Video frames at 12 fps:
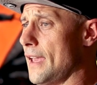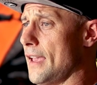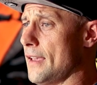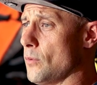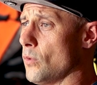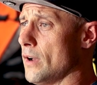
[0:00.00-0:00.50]

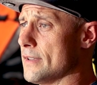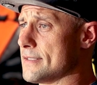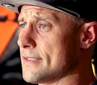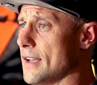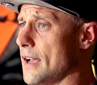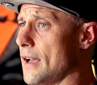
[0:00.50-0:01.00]
It
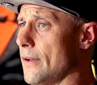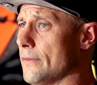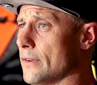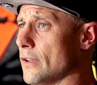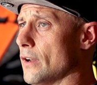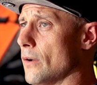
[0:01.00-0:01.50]
was,
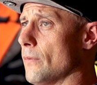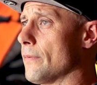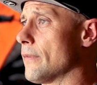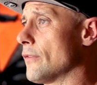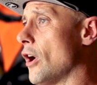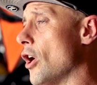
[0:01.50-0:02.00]

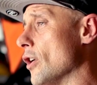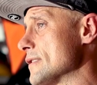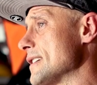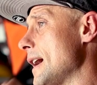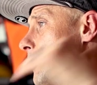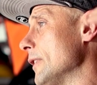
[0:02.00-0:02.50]
the
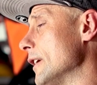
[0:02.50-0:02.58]
all-time